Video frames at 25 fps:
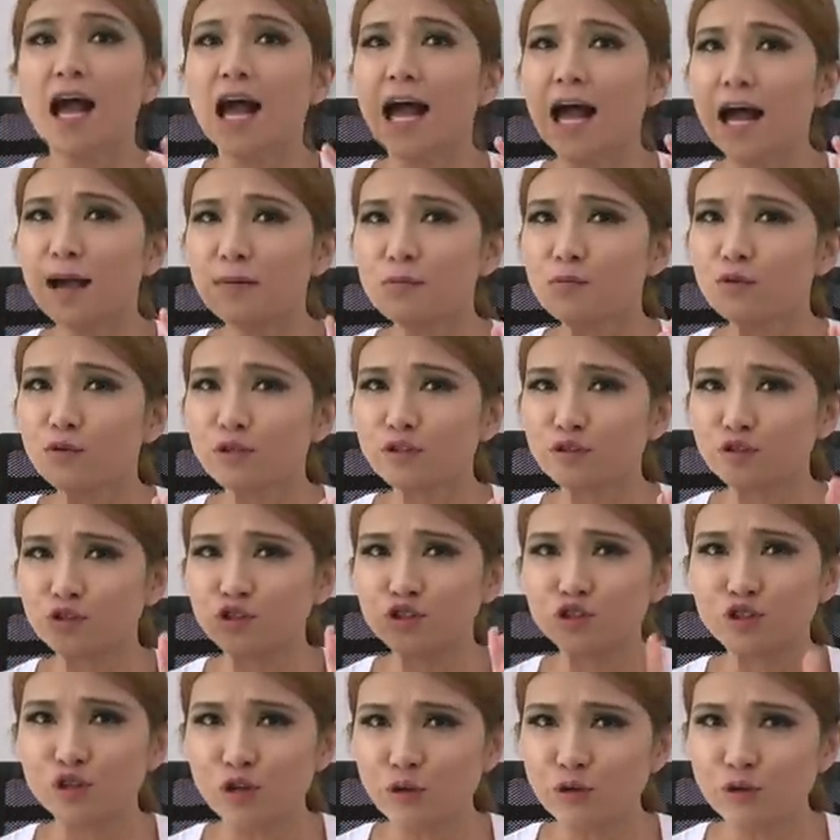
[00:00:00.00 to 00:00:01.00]
I'm going to
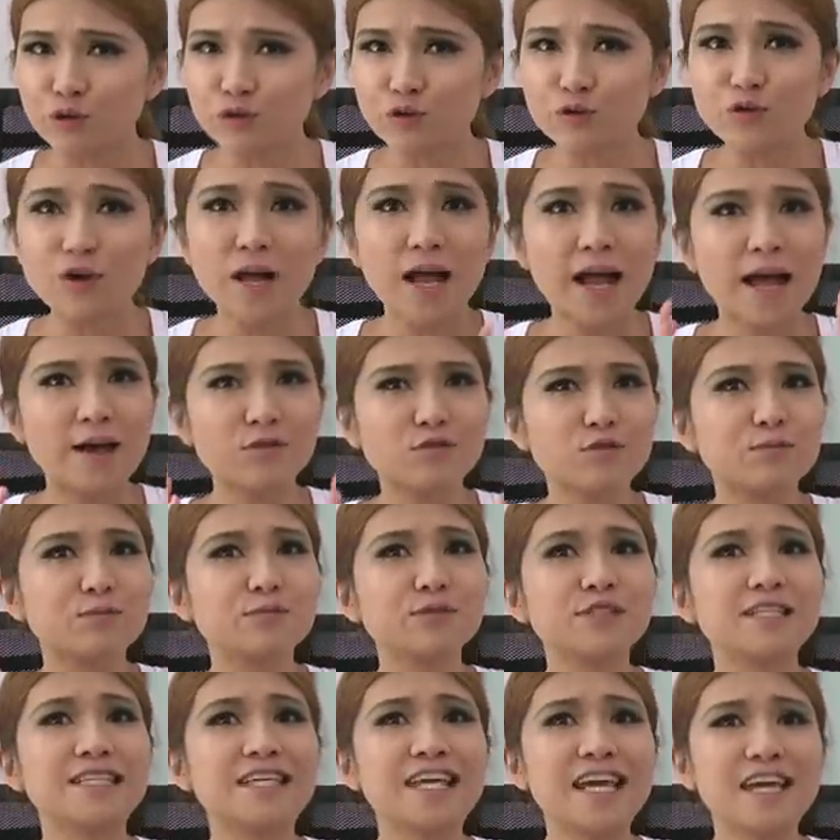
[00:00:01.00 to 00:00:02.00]
show you how to
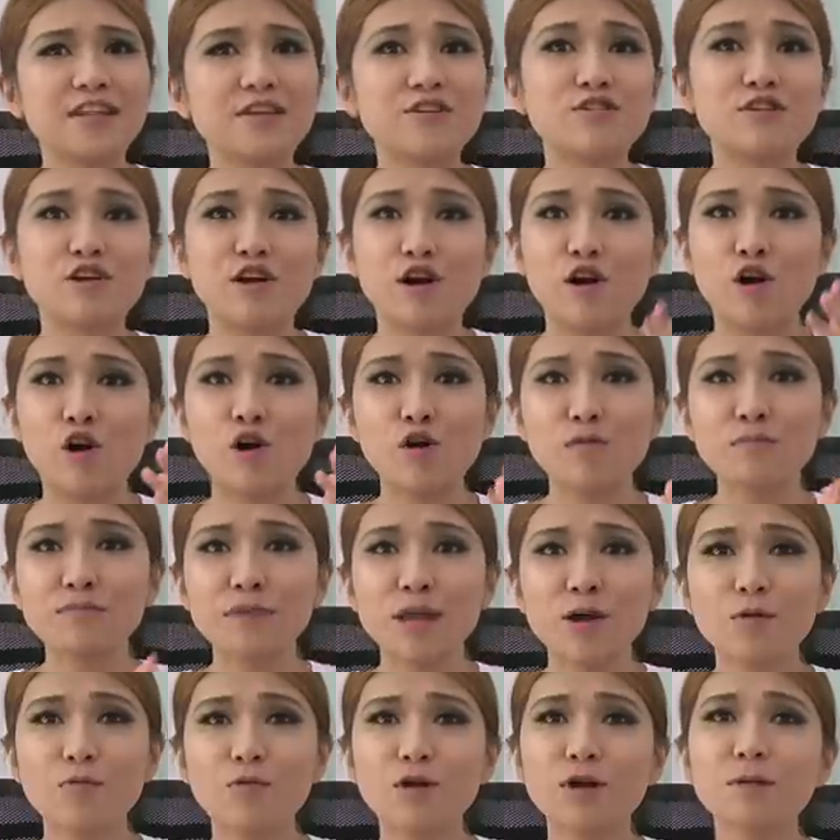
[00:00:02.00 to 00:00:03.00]
put together a home
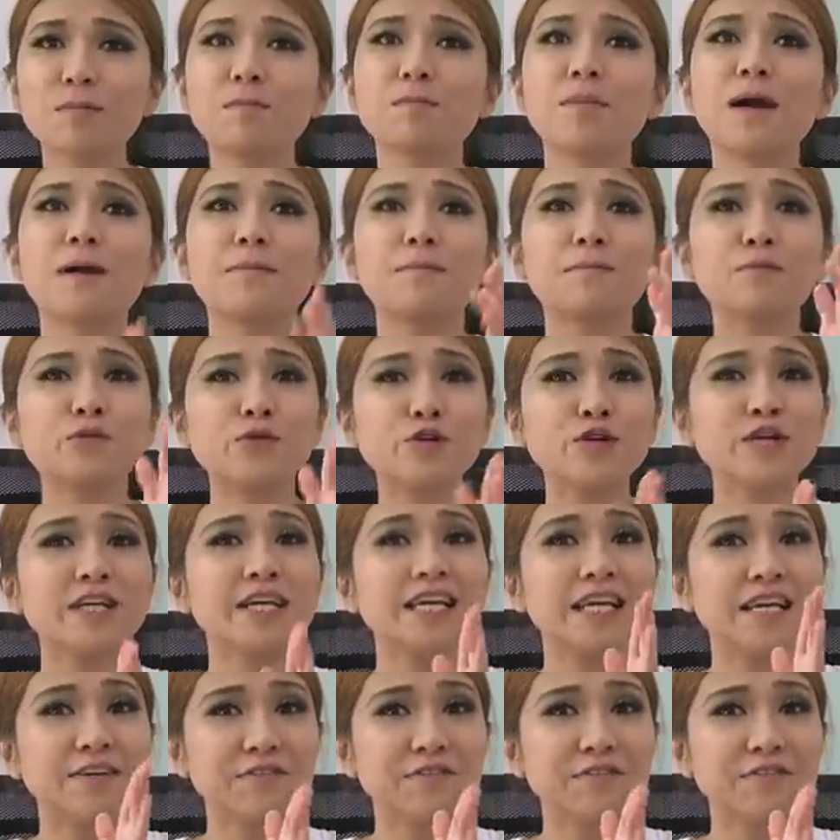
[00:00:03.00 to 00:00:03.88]
network by pulling